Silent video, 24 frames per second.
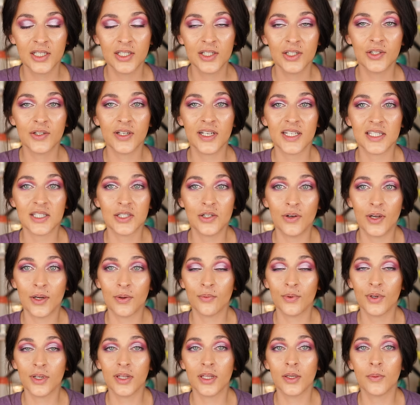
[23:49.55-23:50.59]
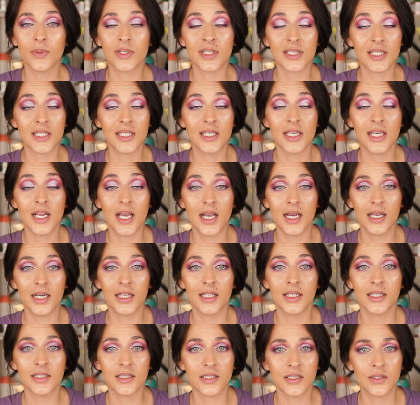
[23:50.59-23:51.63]
you guys know, I really was not
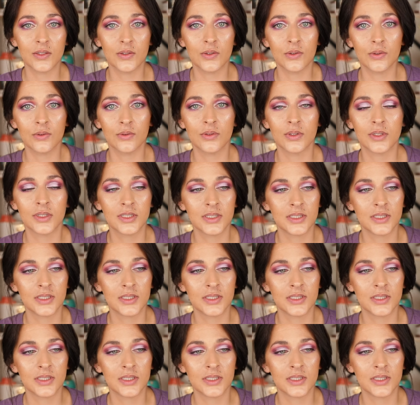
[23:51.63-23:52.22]
into,